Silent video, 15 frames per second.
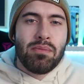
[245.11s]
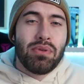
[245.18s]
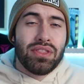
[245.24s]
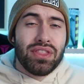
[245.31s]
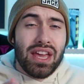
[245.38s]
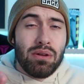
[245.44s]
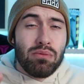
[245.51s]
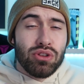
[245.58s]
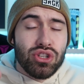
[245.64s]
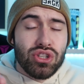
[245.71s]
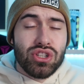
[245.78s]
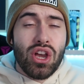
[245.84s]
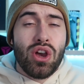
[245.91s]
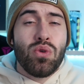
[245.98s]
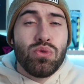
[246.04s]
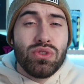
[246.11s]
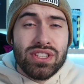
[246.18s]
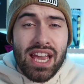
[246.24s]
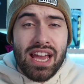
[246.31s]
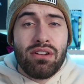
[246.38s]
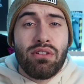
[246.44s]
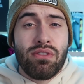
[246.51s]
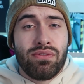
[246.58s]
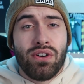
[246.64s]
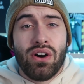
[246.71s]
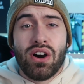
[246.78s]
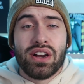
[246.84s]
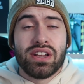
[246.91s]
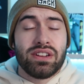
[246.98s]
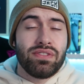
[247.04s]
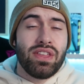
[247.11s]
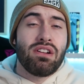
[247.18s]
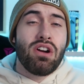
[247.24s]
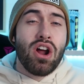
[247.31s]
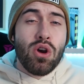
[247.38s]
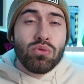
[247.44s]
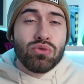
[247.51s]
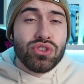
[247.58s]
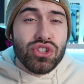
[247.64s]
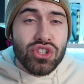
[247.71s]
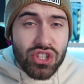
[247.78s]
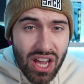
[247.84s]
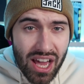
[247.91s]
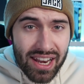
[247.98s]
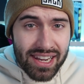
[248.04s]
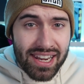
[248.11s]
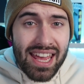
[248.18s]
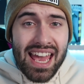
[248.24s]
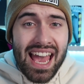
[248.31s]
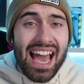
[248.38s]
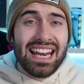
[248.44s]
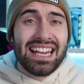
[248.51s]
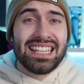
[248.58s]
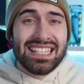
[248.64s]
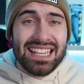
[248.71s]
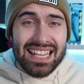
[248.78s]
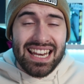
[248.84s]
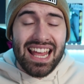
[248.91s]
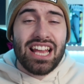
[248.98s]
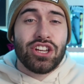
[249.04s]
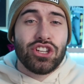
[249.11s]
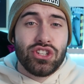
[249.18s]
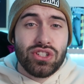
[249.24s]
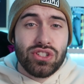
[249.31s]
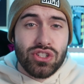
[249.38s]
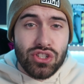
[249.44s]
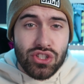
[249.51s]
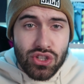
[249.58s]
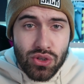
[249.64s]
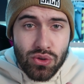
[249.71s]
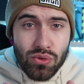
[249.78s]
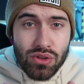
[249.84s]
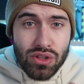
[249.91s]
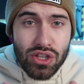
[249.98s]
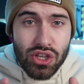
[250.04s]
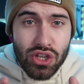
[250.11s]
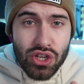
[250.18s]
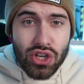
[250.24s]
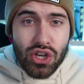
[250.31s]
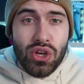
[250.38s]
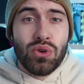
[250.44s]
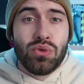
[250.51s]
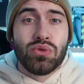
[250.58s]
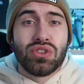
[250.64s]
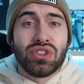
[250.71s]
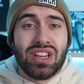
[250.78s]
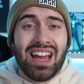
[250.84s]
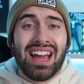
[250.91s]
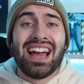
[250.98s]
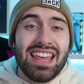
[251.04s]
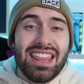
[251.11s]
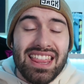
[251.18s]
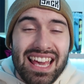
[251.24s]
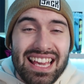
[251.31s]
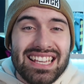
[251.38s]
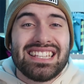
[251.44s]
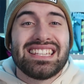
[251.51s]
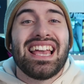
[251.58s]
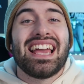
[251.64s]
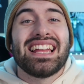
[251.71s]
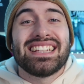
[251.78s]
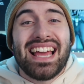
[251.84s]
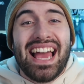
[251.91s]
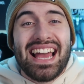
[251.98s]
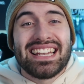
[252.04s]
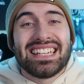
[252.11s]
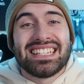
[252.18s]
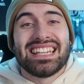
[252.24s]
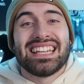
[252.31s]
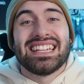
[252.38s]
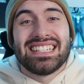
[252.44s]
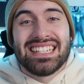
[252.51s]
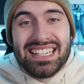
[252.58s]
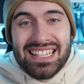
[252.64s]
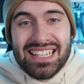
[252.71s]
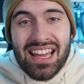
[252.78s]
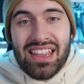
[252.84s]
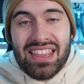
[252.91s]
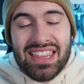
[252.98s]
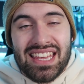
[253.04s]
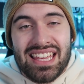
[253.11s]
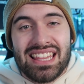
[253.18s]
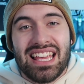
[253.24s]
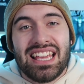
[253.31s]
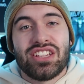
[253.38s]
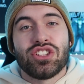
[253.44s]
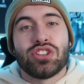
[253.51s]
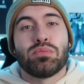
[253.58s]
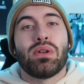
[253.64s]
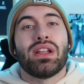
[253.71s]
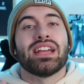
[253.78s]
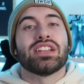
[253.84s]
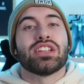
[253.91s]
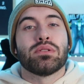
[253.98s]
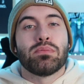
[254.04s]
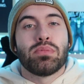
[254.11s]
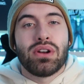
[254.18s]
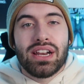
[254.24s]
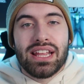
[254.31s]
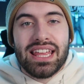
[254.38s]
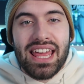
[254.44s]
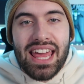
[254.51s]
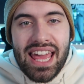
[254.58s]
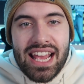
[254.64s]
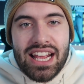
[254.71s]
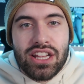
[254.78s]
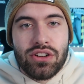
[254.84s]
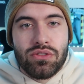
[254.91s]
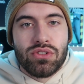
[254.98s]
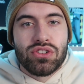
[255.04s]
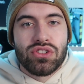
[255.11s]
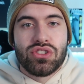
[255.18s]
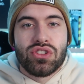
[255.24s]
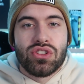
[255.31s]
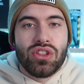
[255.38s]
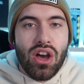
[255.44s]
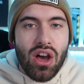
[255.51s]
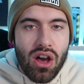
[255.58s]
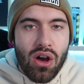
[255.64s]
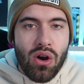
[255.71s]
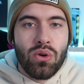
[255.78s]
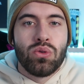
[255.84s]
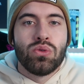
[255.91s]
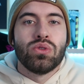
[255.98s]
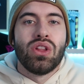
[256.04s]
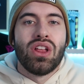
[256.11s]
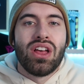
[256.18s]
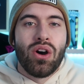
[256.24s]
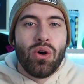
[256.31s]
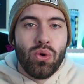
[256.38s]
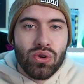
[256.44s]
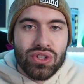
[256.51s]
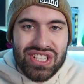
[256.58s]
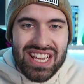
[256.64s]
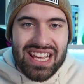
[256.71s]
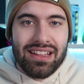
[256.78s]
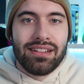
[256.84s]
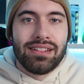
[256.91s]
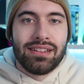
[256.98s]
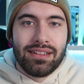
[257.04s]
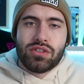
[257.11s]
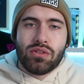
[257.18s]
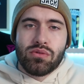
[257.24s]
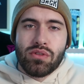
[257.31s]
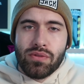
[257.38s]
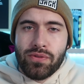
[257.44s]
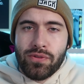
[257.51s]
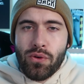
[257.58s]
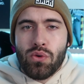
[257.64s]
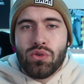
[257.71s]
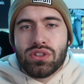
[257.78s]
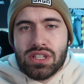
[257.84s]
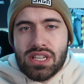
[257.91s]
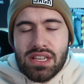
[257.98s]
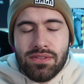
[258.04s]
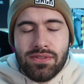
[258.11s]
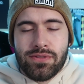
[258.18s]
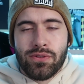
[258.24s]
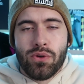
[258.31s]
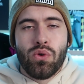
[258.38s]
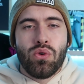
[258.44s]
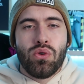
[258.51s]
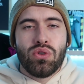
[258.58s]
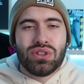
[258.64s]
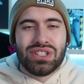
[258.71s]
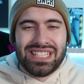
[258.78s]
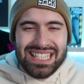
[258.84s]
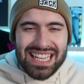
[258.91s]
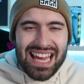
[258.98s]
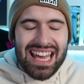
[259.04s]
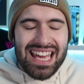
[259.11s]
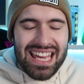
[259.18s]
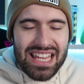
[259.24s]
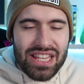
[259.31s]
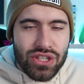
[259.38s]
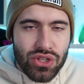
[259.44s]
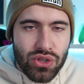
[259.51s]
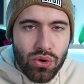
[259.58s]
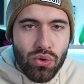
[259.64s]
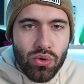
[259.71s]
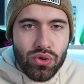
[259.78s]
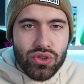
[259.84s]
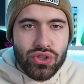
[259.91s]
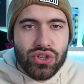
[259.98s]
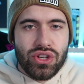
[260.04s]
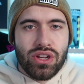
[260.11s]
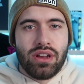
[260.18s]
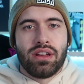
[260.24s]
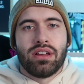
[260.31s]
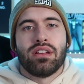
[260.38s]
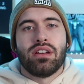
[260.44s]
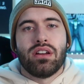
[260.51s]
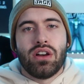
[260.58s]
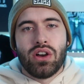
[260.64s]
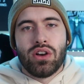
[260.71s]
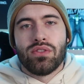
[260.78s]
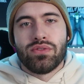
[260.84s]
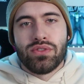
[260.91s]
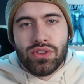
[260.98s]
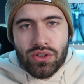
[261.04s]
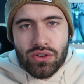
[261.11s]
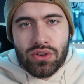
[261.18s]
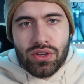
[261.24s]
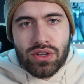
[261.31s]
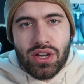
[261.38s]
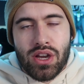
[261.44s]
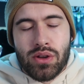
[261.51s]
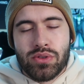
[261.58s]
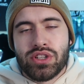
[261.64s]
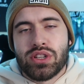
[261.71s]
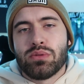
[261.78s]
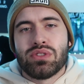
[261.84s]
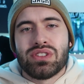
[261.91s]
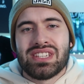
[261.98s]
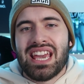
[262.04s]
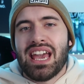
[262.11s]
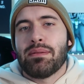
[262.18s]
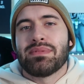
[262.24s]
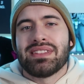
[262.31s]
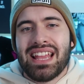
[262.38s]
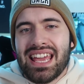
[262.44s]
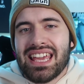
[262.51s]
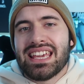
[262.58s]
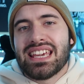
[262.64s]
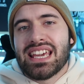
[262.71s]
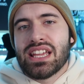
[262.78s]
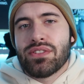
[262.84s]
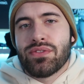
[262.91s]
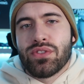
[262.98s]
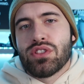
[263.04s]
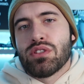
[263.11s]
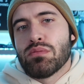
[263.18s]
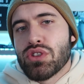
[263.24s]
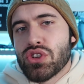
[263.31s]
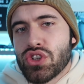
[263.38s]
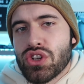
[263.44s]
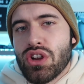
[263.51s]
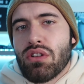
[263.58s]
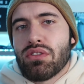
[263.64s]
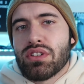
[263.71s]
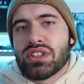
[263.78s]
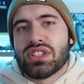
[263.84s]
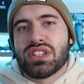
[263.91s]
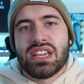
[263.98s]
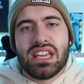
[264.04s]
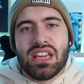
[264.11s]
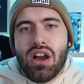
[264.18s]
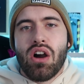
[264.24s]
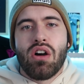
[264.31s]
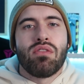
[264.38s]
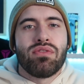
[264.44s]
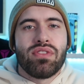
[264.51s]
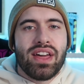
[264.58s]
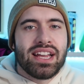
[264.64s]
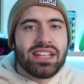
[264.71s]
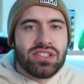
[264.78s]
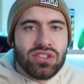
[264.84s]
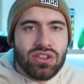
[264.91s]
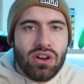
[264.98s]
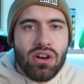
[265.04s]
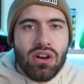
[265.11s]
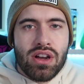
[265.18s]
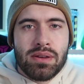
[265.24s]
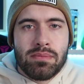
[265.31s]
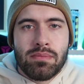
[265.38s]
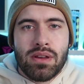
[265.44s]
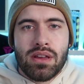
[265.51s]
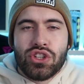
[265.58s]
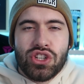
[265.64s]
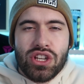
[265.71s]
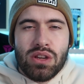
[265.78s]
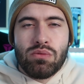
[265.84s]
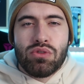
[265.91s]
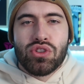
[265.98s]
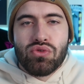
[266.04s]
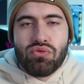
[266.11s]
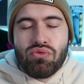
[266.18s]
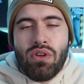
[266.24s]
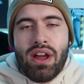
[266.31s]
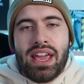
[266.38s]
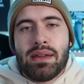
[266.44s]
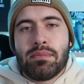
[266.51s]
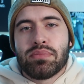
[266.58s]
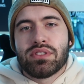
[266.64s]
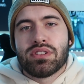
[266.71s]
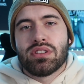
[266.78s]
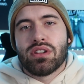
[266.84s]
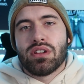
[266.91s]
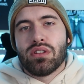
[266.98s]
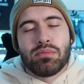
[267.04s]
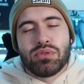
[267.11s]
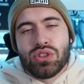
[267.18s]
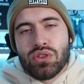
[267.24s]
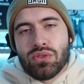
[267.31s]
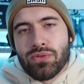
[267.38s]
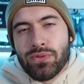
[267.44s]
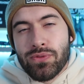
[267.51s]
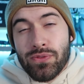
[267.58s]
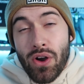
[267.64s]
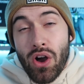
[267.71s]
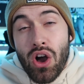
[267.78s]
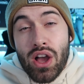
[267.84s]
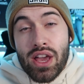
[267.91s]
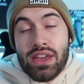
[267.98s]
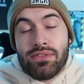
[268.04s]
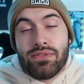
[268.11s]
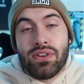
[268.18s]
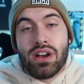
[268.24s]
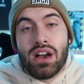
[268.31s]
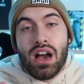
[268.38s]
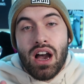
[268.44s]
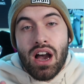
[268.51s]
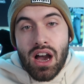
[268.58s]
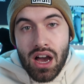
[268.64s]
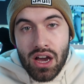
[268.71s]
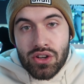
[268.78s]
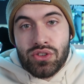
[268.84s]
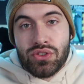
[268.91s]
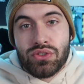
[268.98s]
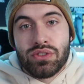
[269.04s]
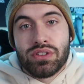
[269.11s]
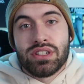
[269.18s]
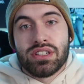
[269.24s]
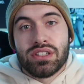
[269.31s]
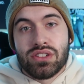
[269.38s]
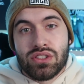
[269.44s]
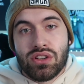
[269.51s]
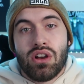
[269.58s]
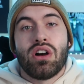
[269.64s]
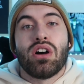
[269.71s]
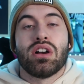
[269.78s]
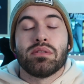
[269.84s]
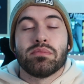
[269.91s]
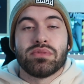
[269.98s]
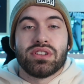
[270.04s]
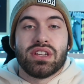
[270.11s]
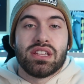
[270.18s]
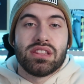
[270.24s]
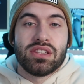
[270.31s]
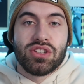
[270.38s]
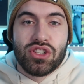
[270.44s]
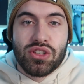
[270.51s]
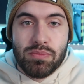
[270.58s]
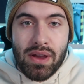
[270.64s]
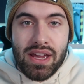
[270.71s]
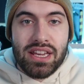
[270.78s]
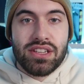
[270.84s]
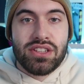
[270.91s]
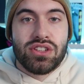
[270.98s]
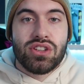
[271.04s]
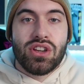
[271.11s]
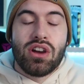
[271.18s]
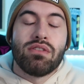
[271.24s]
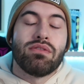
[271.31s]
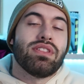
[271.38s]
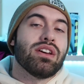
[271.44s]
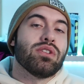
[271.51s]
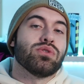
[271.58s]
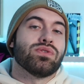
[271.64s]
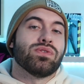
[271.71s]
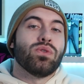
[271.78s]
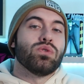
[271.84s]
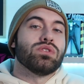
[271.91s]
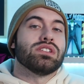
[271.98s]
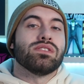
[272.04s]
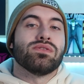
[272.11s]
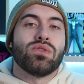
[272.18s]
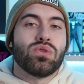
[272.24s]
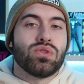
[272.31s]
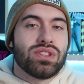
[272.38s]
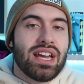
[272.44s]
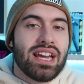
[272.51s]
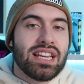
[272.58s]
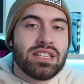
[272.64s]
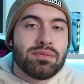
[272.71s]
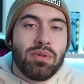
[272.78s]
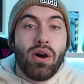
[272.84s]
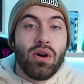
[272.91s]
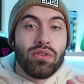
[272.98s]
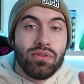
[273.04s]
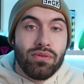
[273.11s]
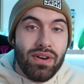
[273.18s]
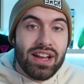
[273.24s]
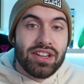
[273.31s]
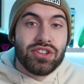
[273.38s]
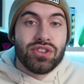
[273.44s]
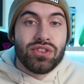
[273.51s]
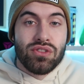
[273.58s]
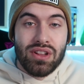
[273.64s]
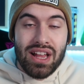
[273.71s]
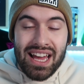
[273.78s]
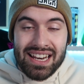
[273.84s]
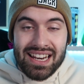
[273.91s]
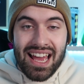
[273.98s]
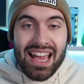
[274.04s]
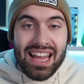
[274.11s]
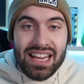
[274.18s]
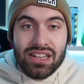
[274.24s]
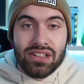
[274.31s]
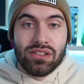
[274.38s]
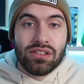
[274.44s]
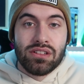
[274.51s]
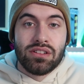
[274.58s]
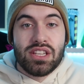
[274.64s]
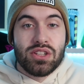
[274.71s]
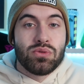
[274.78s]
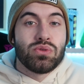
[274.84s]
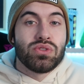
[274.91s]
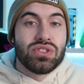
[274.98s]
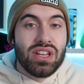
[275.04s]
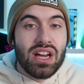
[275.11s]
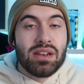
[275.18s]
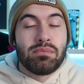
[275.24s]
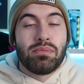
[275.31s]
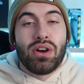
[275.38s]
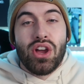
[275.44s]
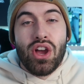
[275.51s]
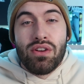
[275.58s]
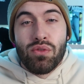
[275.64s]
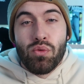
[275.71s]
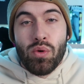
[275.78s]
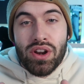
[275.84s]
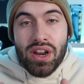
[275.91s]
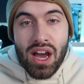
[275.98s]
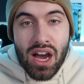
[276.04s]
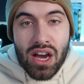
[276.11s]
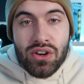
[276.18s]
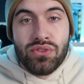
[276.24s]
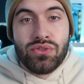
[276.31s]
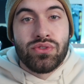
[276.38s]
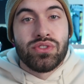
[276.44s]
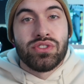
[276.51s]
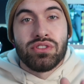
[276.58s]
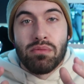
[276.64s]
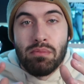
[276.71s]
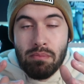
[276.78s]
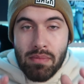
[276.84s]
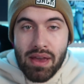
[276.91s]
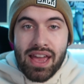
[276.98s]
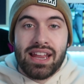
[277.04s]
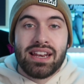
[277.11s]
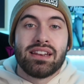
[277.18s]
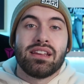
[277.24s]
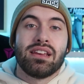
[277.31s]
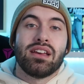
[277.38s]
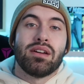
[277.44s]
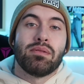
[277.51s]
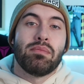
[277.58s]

But they were so terrified of their own son and his connections to the Yakuza that they said and did nothing. They just played complete ignorance to the whole ordeal. So the 44 day torture of Yunko. She was kept naked for the majority of that time. She was raped up to five hundred times in the space of those 44 days, both vaginal and anal. This was done by over 100 men.